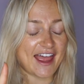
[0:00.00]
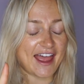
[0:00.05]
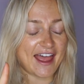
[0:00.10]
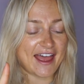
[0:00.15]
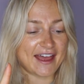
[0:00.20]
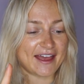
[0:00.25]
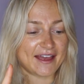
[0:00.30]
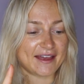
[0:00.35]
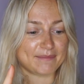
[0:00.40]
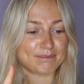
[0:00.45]

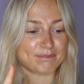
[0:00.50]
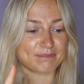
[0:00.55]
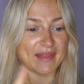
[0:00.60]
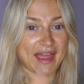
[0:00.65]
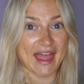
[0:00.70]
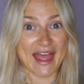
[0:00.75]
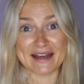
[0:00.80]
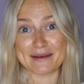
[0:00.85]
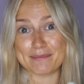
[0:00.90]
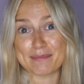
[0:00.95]

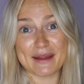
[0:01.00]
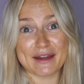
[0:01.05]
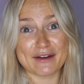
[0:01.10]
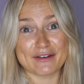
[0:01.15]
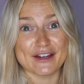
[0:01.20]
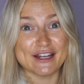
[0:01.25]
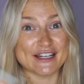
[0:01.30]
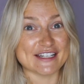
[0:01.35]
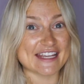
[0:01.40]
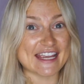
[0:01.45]
and a
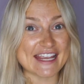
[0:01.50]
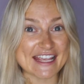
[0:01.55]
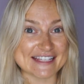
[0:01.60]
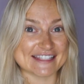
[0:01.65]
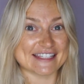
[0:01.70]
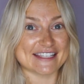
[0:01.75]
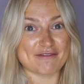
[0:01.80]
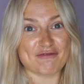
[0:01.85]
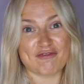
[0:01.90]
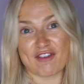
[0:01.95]
period
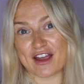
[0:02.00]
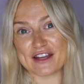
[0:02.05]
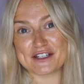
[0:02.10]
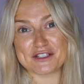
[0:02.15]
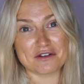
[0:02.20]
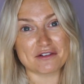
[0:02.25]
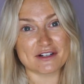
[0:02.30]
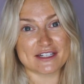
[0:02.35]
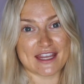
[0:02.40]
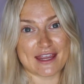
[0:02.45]
isn't
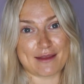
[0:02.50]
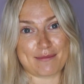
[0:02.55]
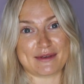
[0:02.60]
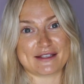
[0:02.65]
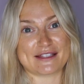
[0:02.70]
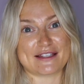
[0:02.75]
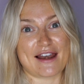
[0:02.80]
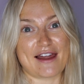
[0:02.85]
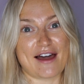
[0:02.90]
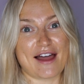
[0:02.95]
vital to keep
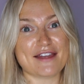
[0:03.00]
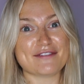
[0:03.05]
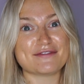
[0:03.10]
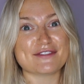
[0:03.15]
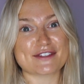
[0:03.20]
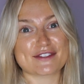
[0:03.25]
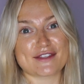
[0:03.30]
us alive.